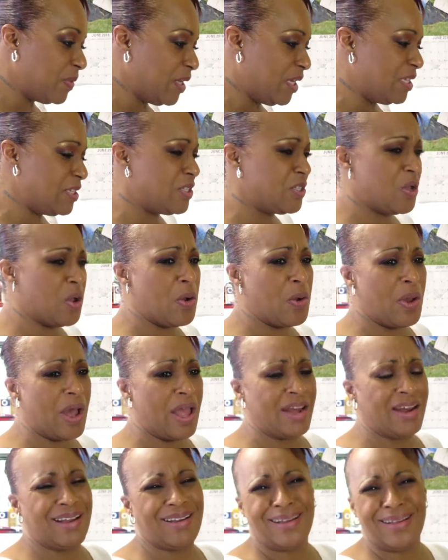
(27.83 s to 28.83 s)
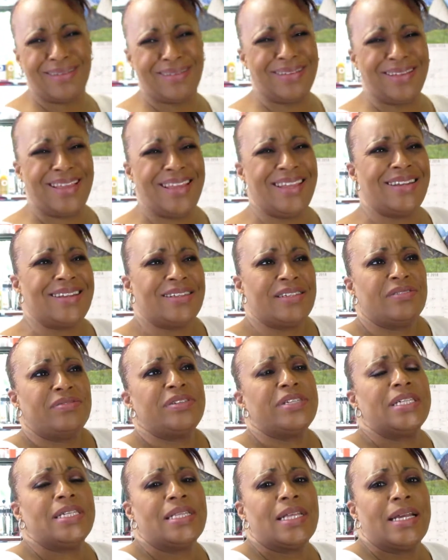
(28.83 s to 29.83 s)
So, and he doesn't
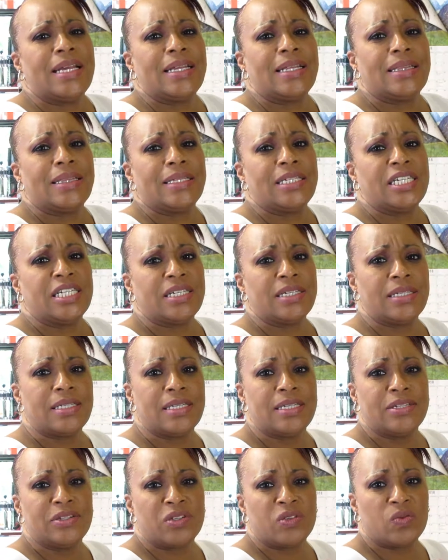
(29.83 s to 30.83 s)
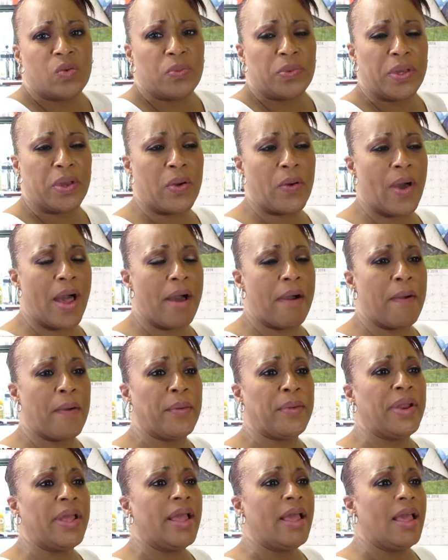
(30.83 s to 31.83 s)
really like the chicken tenders when we go
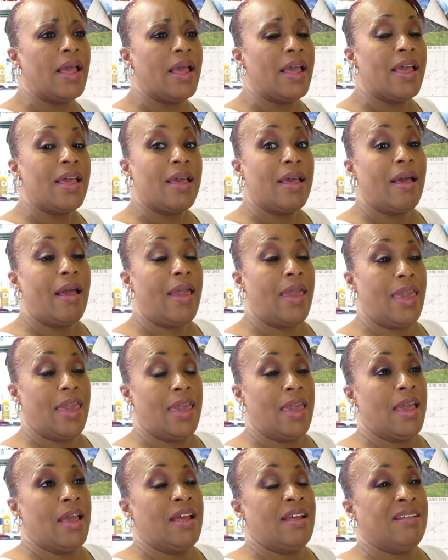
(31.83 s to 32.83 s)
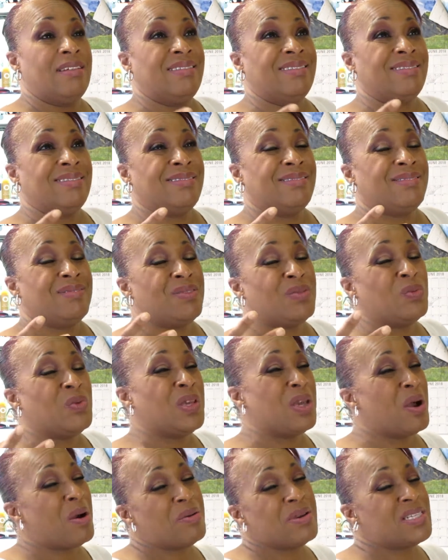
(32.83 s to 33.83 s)
out, and we
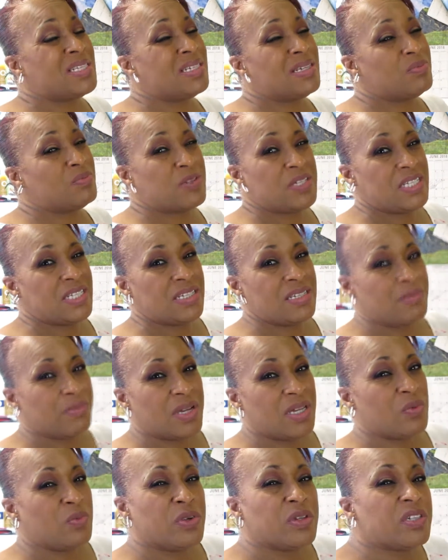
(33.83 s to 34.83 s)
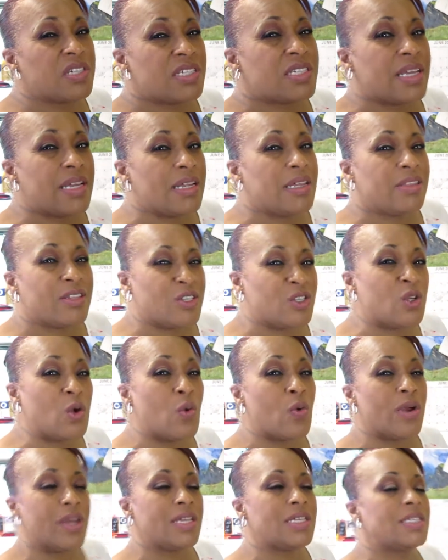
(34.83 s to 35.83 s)
always end up wasting the money. We're just getting the
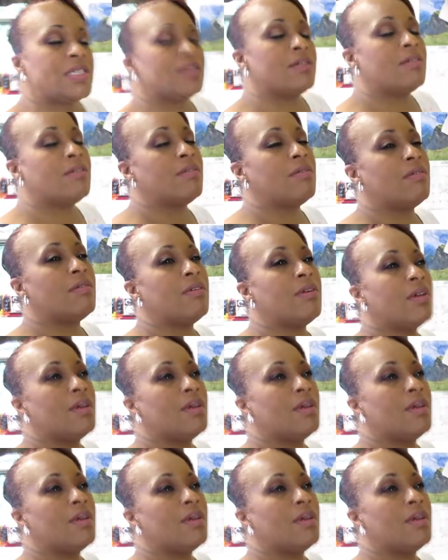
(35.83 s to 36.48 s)
toys, so